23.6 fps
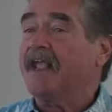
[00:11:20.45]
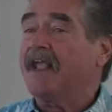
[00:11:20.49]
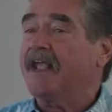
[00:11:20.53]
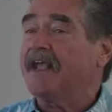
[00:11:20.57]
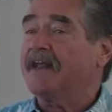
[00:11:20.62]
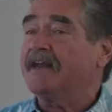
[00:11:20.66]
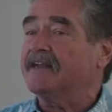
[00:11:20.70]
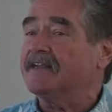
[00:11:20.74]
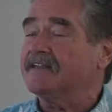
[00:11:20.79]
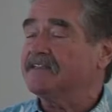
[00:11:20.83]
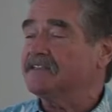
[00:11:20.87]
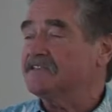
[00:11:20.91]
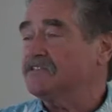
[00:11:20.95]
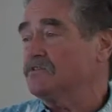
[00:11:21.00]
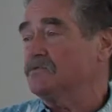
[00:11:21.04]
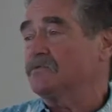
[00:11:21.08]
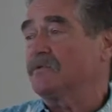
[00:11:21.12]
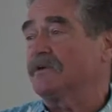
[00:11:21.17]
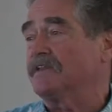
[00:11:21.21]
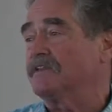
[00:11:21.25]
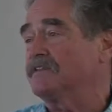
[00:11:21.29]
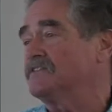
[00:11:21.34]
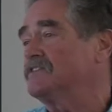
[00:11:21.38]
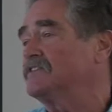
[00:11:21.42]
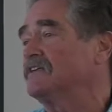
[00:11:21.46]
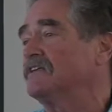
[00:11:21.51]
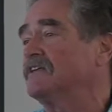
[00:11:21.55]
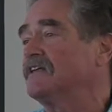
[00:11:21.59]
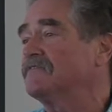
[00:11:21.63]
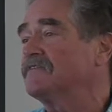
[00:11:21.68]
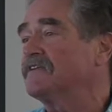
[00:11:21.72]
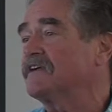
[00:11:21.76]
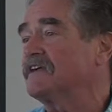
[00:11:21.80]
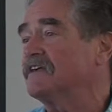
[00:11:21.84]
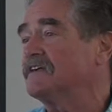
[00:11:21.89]
And this is one of the
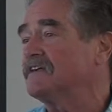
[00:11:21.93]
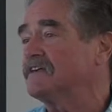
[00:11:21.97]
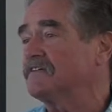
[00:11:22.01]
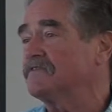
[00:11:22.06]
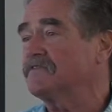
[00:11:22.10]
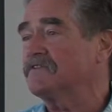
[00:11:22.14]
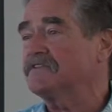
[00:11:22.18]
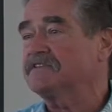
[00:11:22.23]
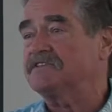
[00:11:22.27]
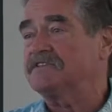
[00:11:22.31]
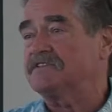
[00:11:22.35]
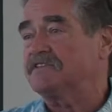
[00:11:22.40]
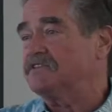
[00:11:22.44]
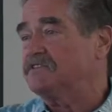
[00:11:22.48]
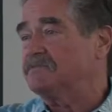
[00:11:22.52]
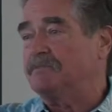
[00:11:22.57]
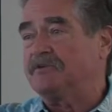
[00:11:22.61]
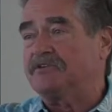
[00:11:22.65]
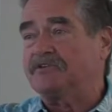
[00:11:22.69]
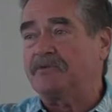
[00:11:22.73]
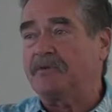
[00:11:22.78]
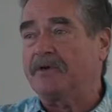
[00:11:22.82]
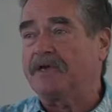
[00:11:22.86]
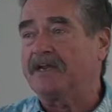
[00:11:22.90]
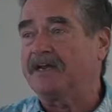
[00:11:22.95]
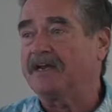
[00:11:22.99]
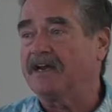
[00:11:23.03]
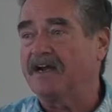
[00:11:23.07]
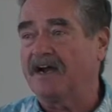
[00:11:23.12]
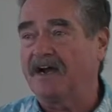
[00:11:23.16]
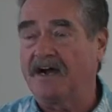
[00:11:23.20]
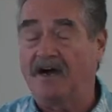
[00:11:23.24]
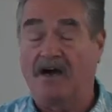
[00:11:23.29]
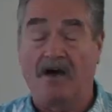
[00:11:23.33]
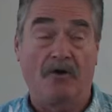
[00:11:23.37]
significant differences between
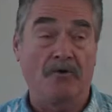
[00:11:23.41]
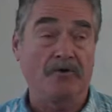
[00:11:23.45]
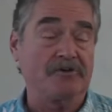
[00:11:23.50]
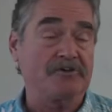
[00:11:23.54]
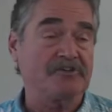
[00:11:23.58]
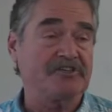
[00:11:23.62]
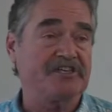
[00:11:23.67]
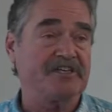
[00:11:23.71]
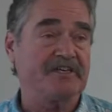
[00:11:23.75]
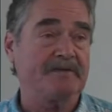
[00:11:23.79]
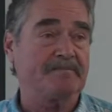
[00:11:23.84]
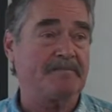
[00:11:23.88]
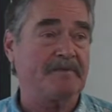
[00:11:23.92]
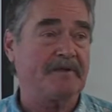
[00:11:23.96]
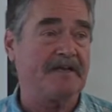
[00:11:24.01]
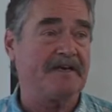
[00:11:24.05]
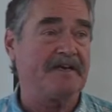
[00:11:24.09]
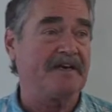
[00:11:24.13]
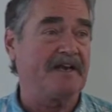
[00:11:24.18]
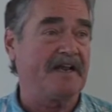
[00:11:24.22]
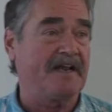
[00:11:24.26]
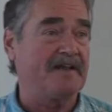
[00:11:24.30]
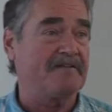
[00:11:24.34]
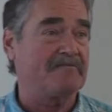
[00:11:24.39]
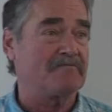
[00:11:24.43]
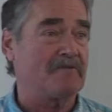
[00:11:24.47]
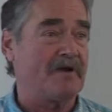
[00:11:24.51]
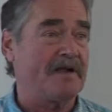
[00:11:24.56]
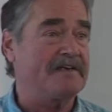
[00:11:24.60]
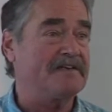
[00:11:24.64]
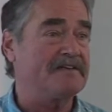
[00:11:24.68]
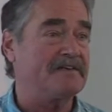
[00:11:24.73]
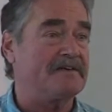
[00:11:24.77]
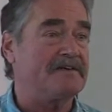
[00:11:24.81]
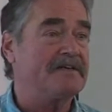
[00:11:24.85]
ownership and
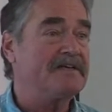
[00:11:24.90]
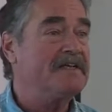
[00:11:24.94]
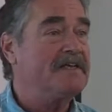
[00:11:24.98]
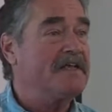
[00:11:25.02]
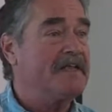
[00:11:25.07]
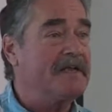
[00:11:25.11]
rental.